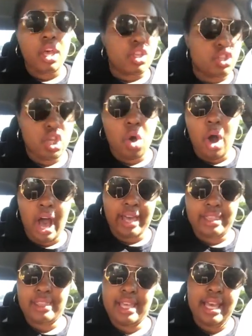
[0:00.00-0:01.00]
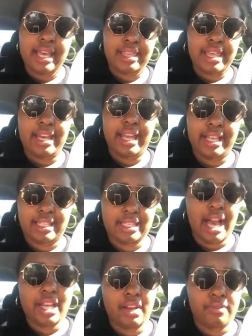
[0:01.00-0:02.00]
So I think that it's
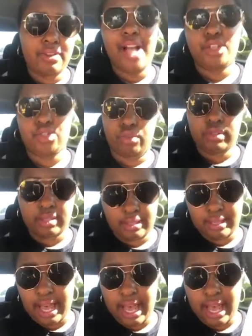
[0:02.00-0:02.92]
kind of natural to say